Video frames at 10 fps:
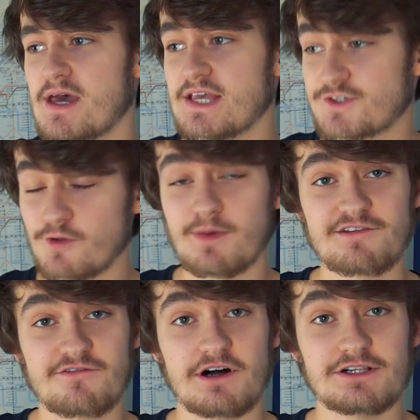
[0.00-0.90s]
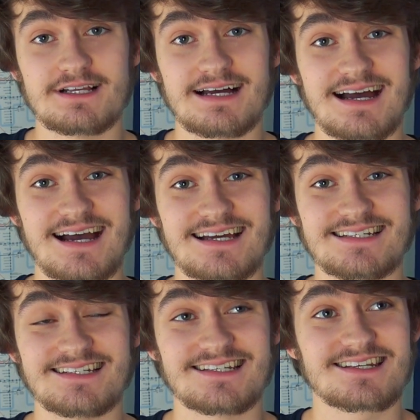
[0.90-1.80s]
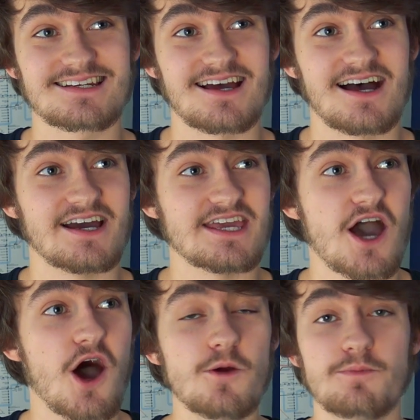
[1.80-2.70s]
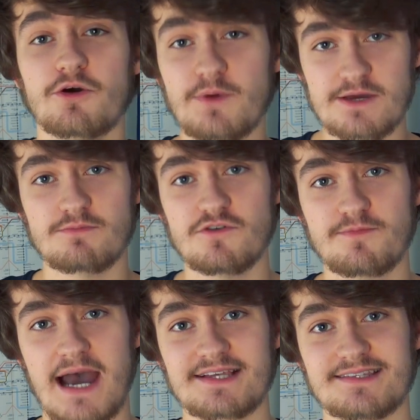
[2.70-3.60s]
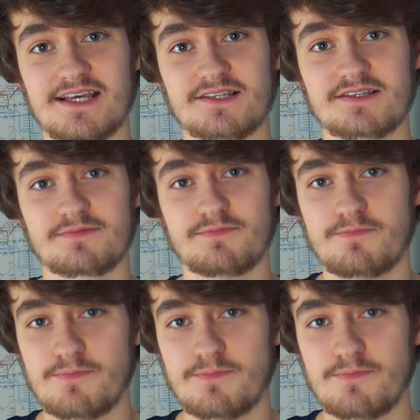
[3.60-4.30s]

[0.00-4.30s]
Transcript: It's all my fault, and I hope that we can move past this,